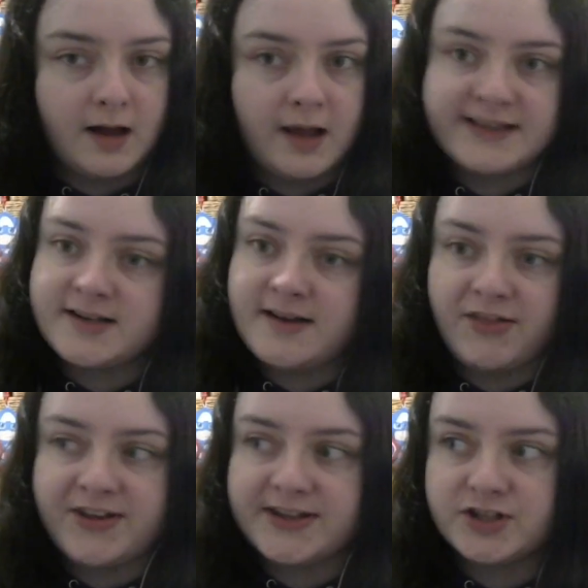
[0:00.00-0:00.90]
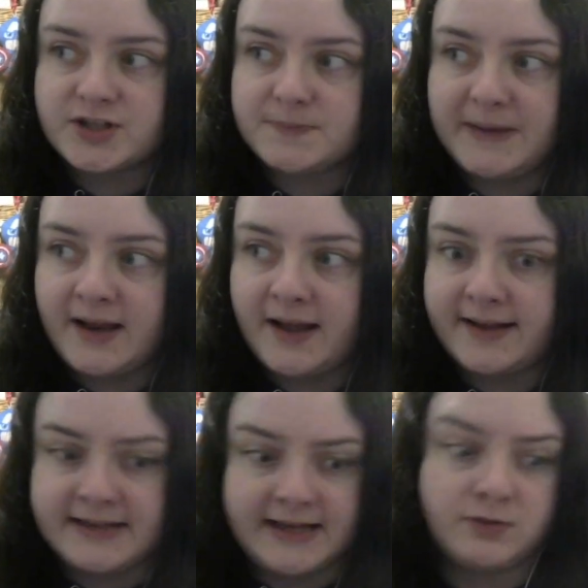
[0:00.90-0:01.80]
It's another thing to just be
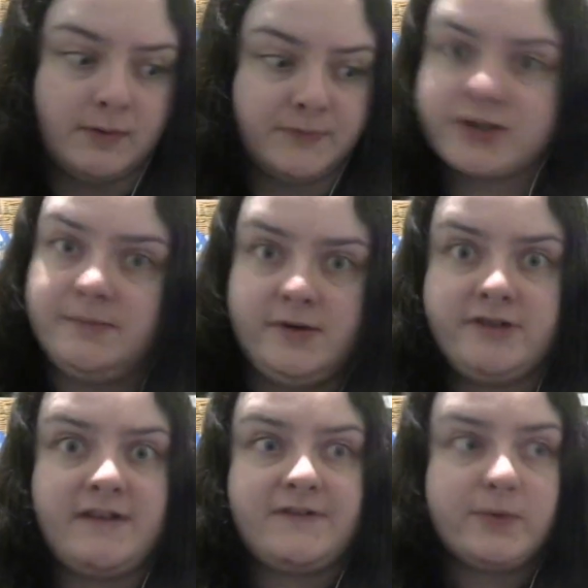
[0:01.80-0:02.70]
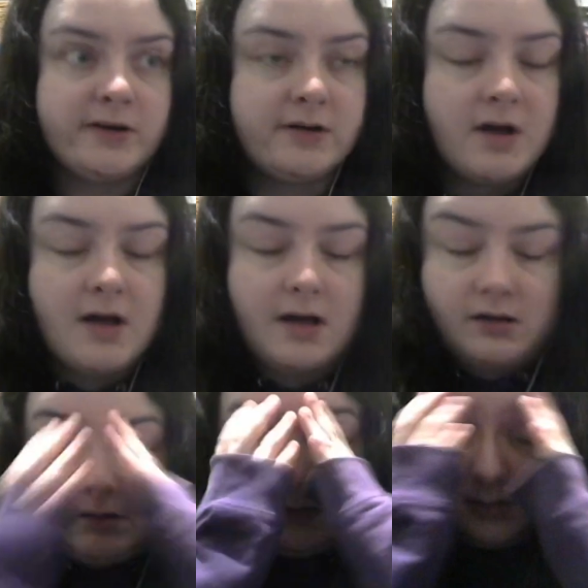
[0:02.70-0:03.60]
like, yeah, cool, I'm just going to murder everyone.
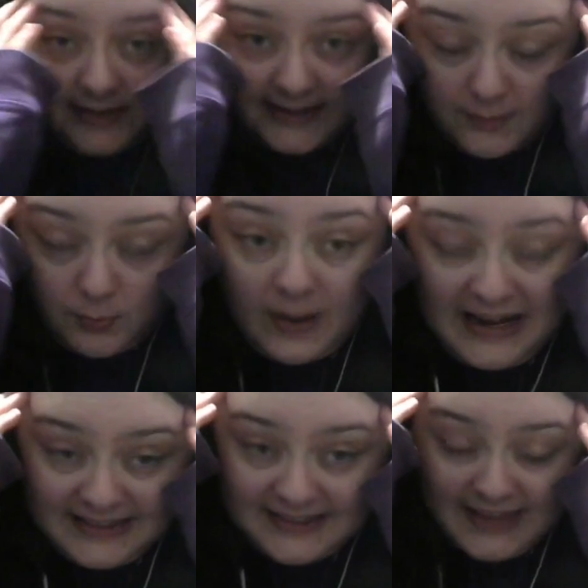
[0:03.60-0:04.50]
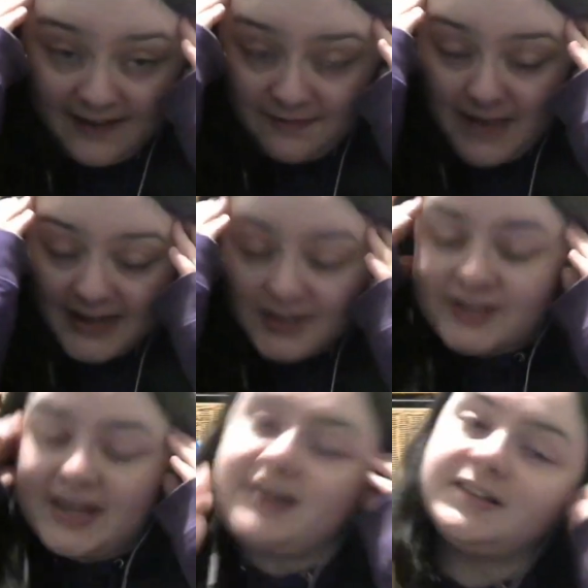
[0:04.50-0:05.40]
Like, the way that they have managed to
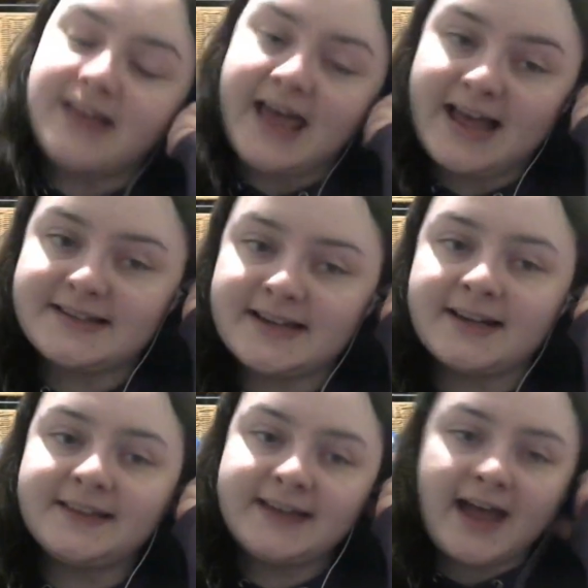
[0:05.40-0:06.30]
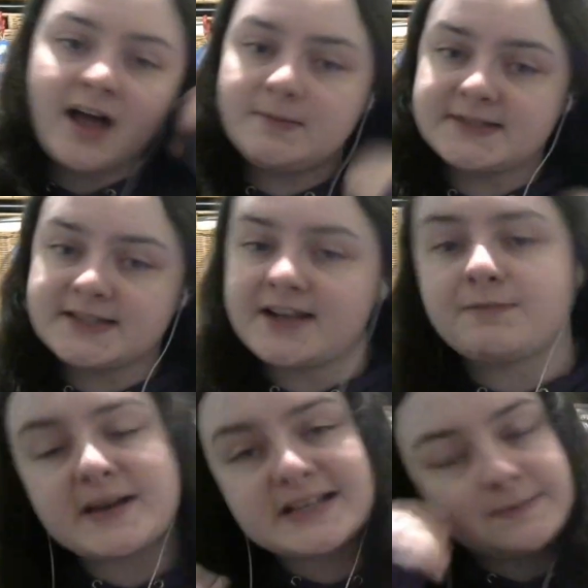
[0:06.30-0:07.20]
get into their heads, and I think it helps that they
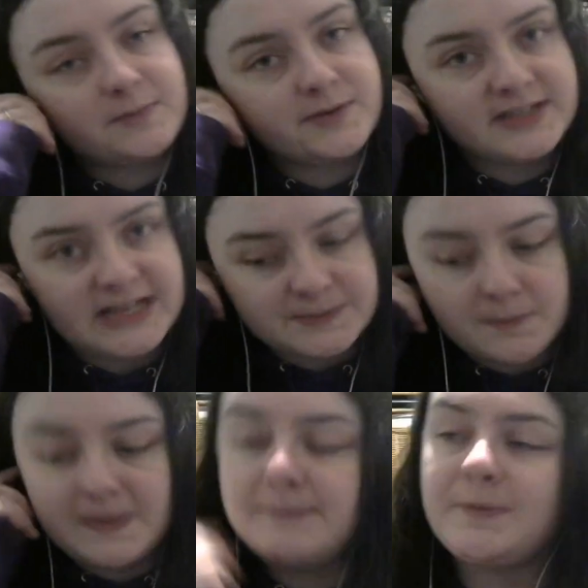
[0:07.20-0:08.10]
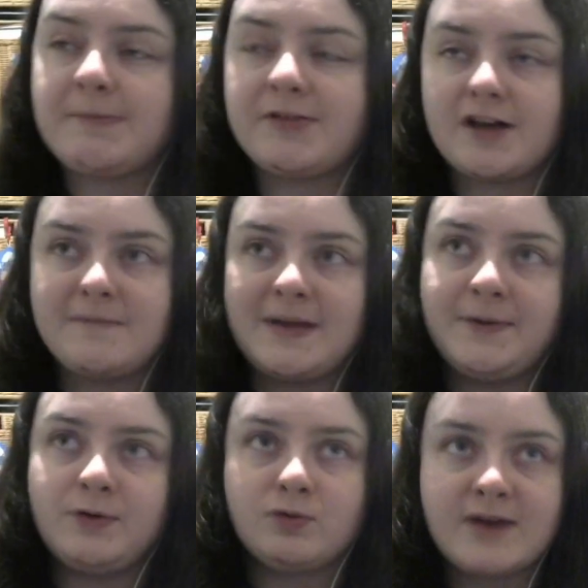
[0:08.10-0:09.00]
have picked some of the most desperate people, people that have
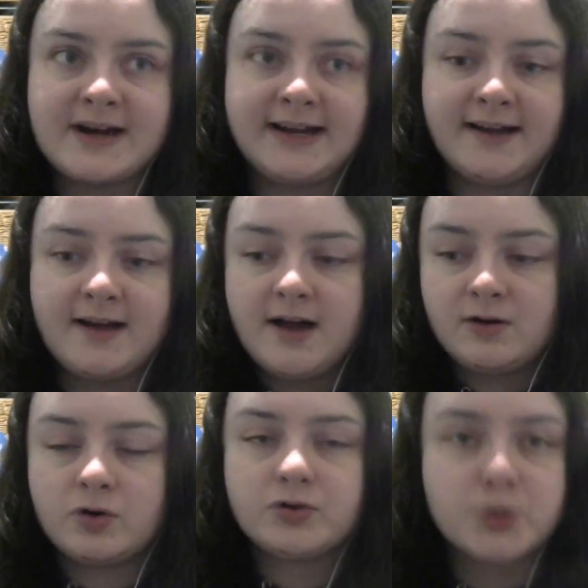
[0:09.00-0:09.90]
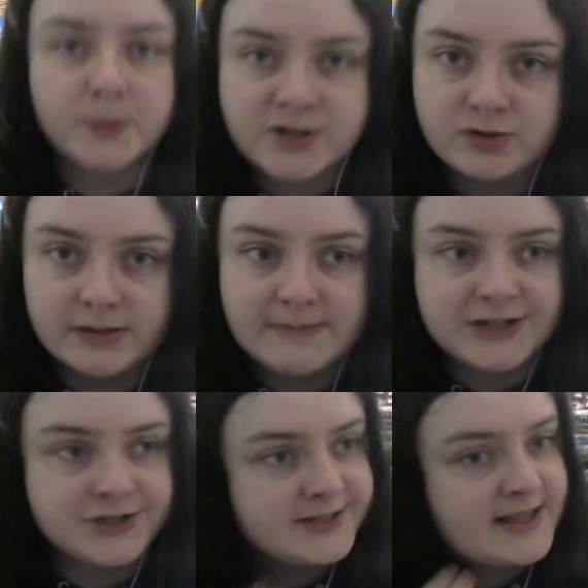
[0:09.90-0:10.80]
maybe already gone to extreme
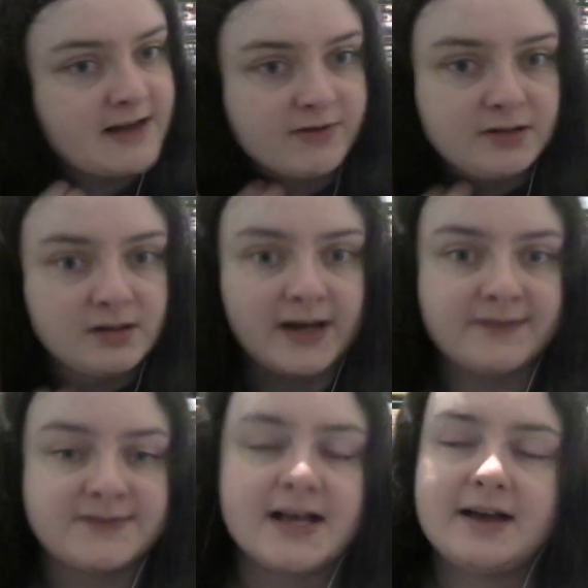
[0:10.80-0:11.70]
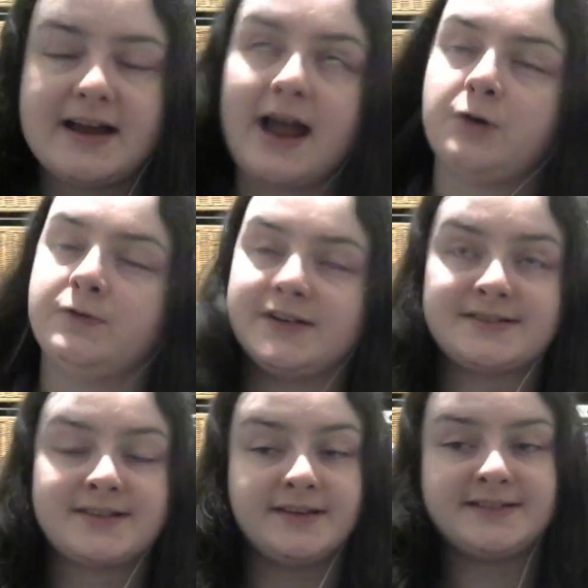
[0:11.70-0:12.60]
measures in their real lives over
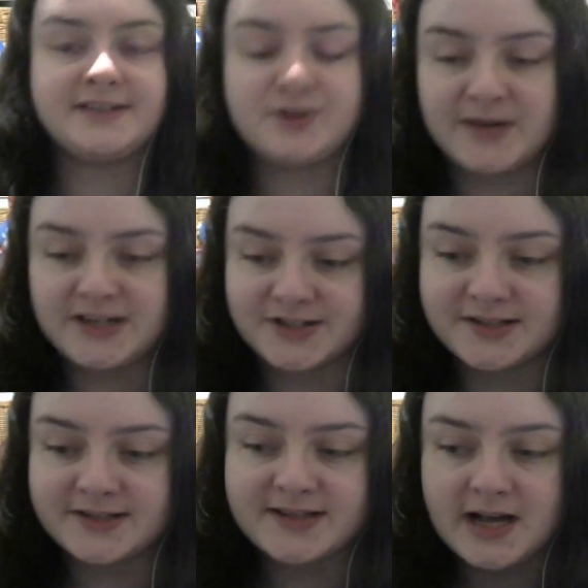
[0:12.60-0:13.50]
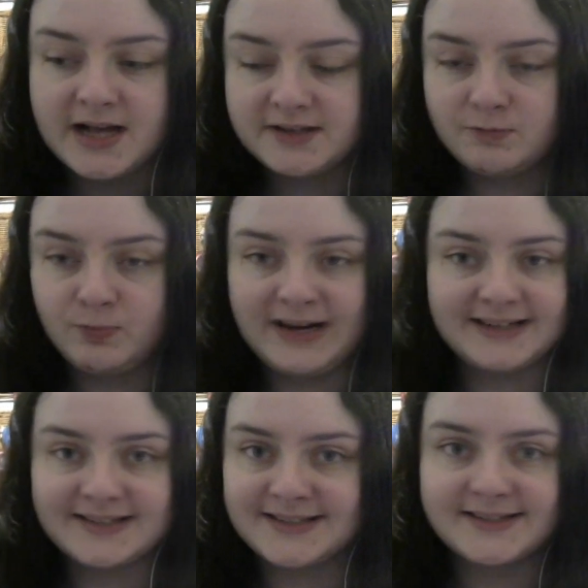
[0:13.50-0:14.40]
certain situations, willing
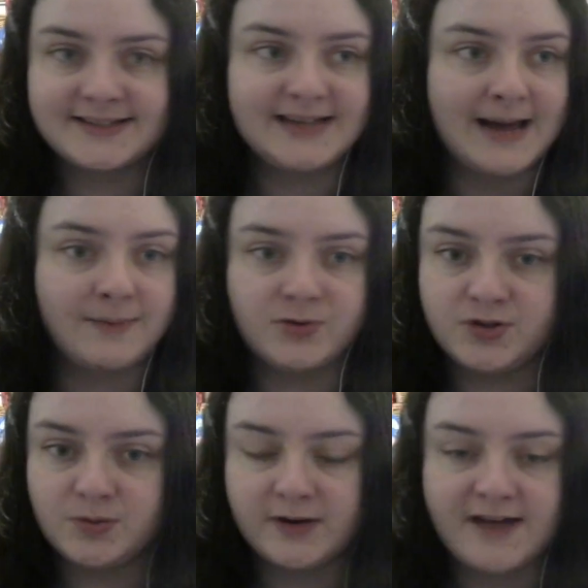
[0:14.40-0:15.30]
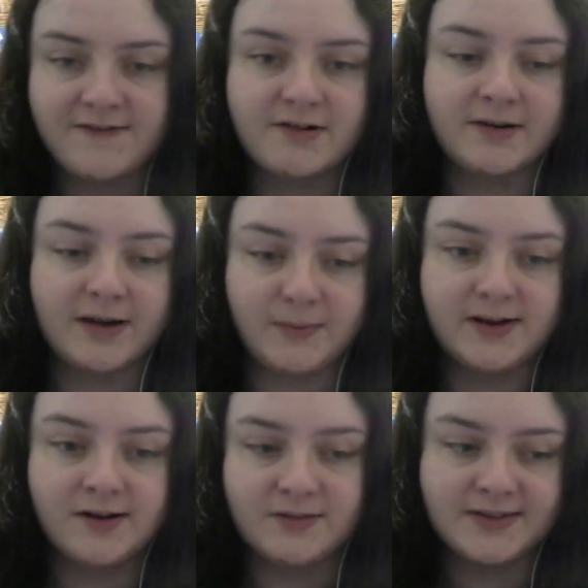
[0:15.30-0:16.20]
to stab and do whatever and like we
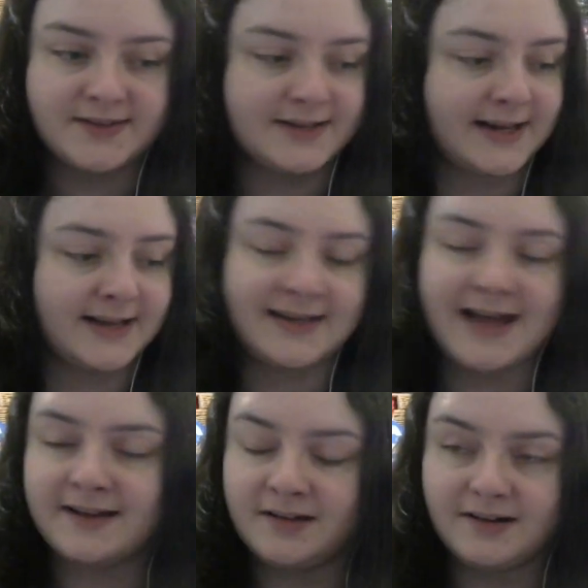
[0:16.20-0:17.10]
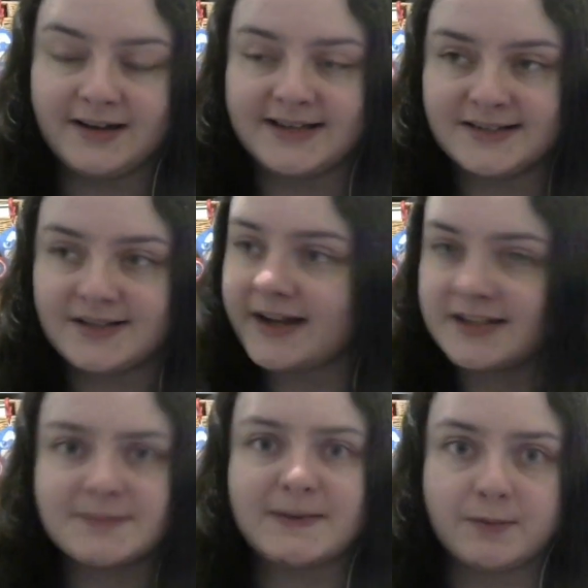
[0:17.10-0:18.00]
know that the like gang guy is like a
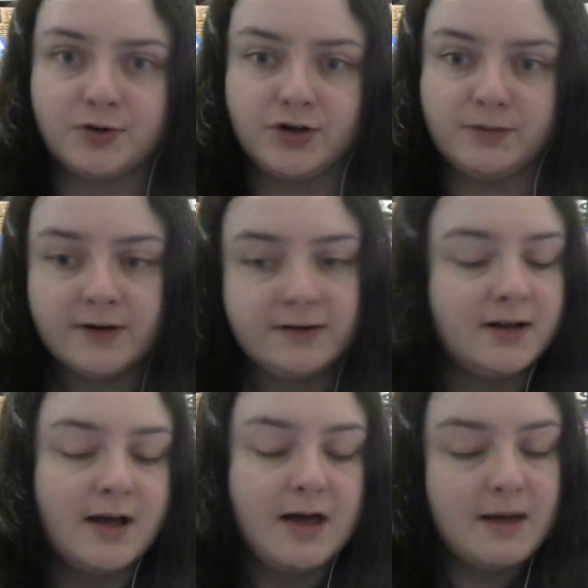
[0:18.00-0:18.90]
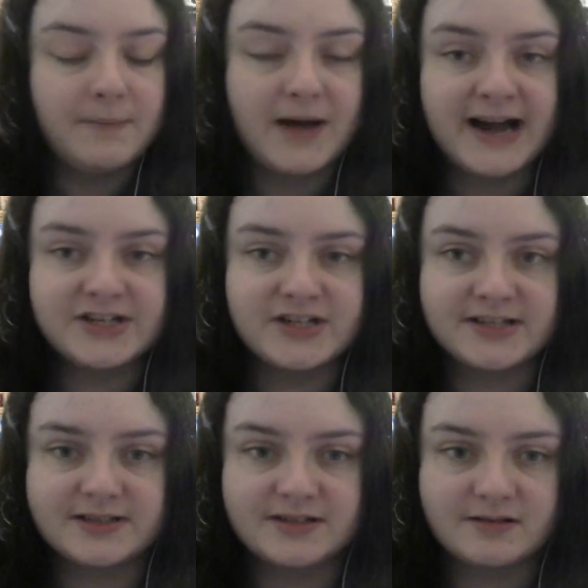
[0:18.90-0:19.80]
despicable human but I
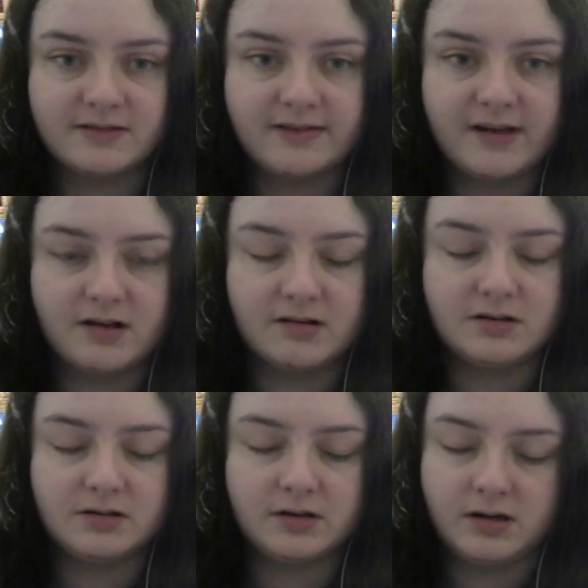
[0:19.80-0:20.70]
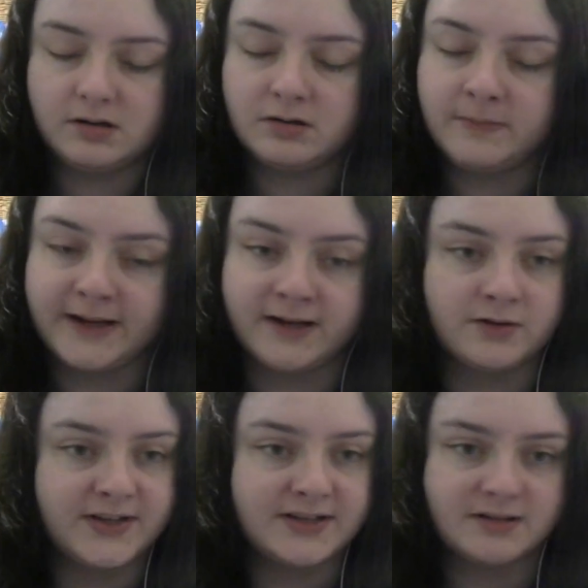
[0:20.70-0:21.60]
just oh my
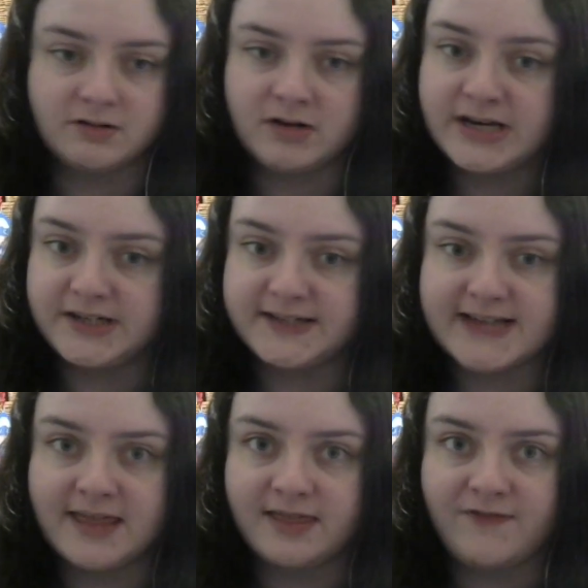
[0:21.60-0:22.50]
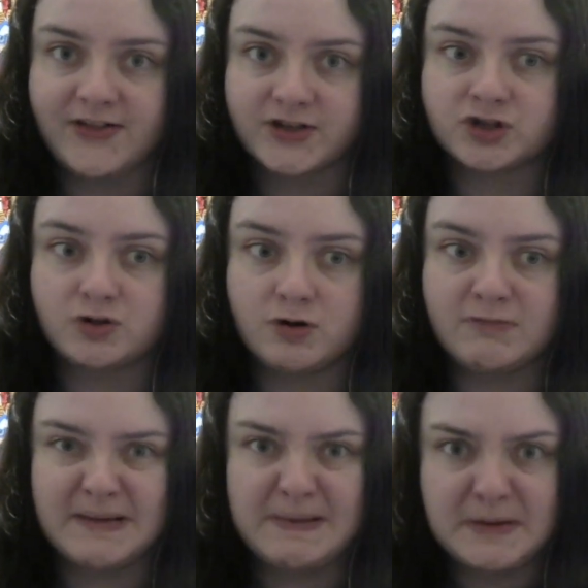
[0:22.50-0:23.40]
god this is horrendous and the fact that so
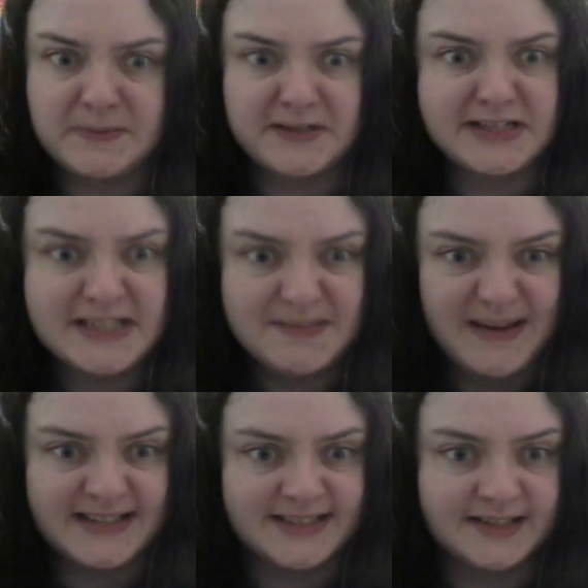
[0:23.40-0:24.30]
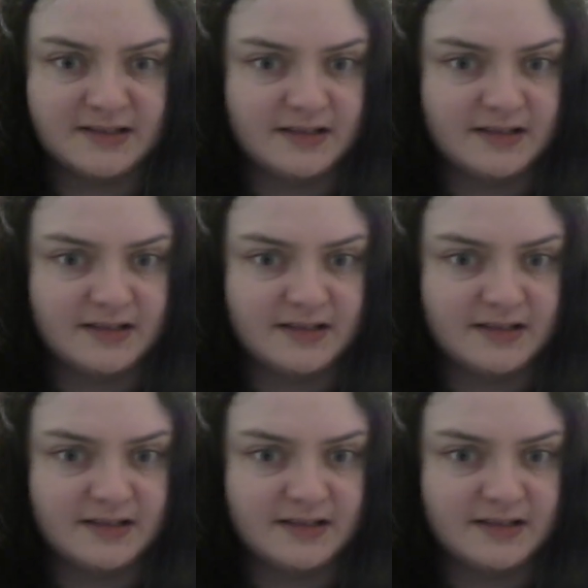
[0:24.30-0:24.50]
many people are participating